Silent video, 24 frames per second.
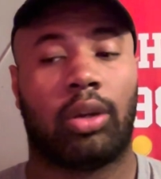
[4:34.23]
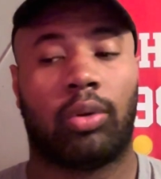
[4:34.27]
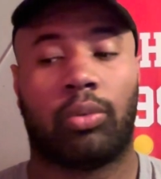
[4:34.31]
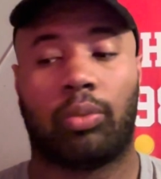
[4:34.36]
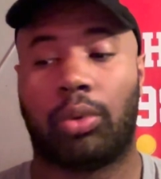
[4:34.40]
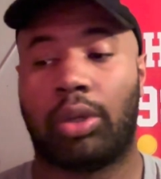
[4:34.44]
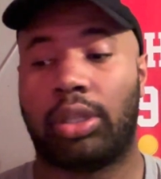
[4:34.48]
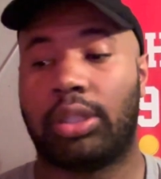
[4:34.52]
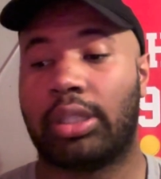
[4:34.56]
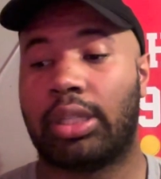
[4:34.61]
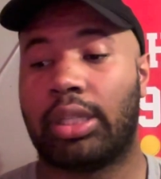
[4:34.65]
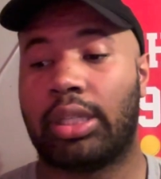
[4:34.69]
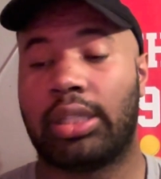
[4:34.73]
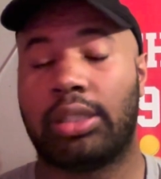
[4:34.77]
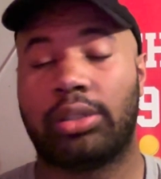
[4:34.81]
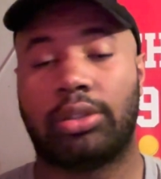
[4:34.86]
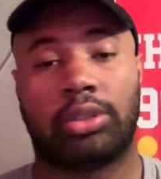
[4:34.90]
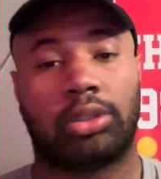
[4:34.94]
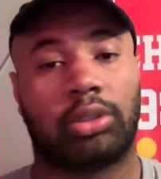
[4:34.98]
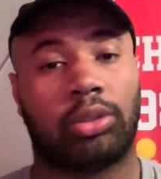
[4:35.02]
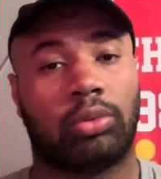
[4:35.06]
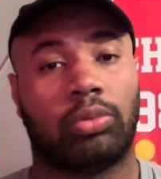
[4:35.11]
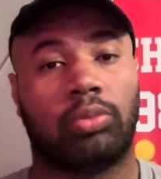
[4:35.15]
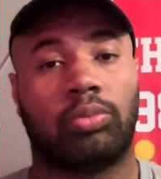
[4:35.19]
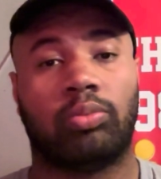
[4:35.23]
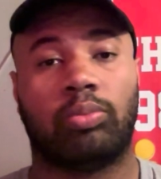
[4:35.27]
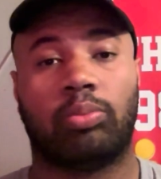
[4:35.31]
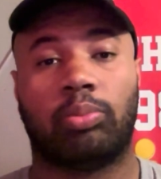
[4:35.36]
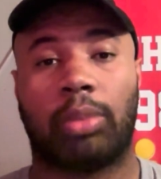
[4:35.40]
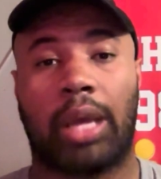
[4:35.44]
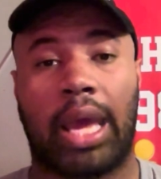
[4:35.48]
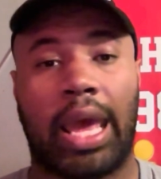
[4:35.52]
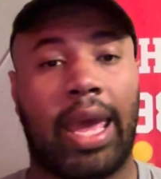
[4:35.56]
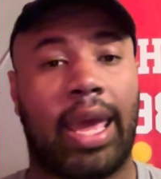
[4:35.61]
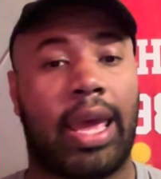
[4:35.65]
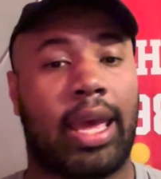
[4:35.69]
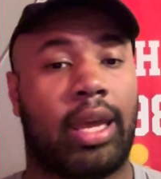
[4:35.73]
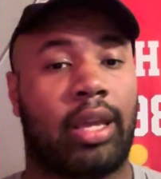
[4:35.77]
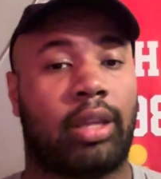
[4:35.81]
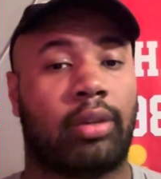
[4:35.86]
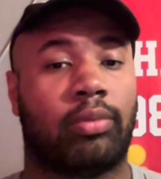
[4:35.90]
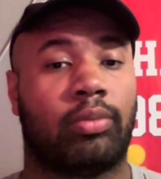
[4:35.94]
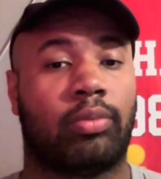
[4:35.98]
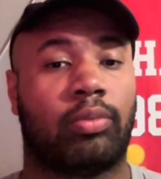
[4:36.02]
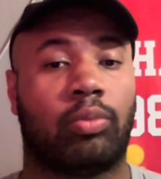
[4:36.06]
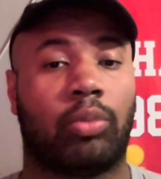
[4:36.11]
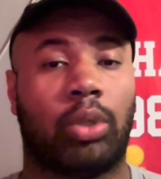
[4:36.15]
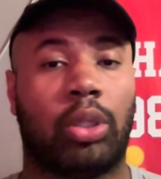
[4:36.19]
We need shooting bad.
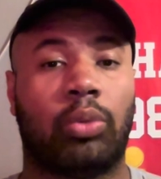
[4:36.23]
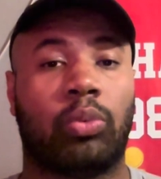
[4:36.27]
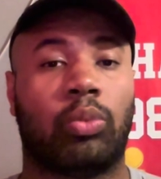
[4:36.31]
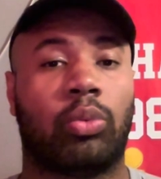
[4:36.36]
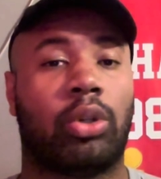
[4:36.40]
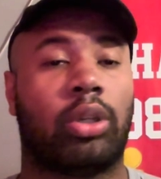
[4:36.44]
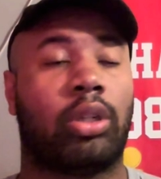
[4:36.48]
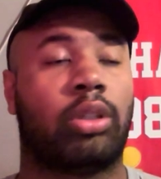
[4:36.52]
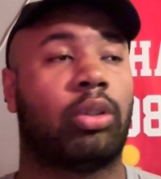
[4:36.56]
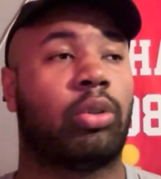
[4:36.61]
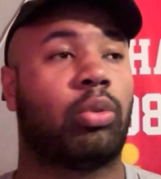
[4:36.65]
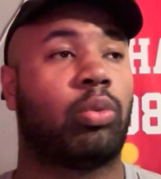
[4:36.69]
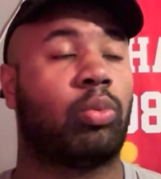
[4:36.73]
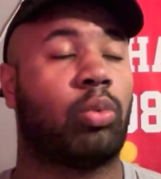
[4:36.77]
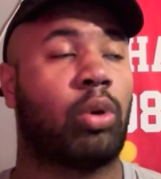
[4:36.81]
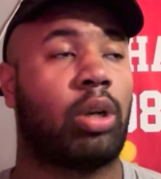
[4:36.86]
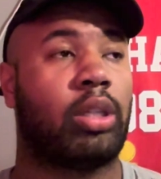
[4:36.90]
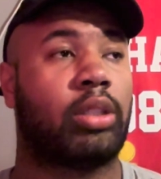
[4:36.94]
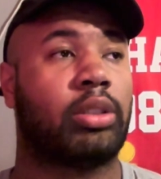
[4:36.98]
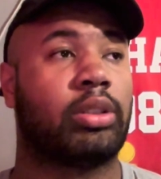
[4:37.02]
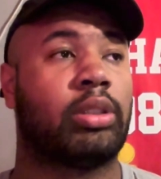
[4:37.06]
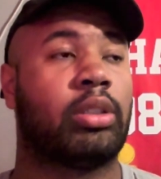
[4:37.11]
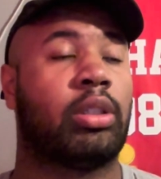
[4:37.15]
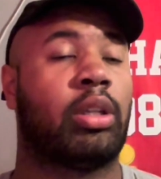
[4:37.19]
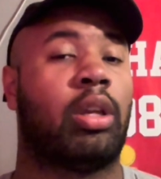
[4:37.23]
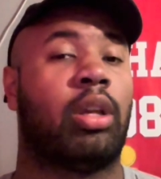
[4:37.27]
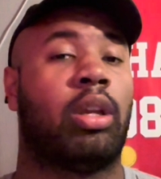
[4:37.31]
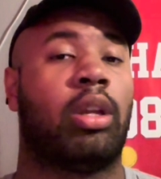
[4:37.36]
We want the worst